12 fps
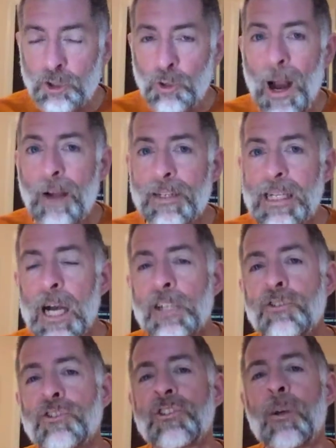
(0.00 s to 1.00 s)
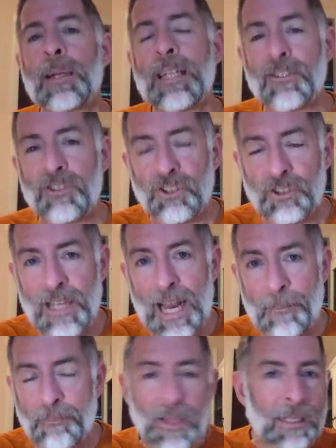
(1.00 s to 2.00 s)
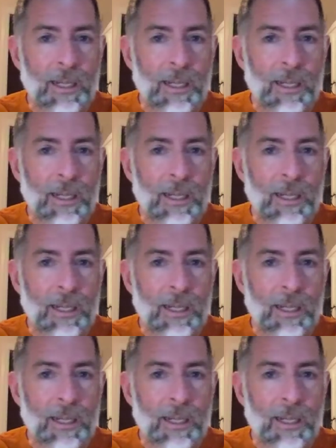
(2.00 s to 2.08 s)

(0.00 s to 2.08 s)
traveling under someone else's name,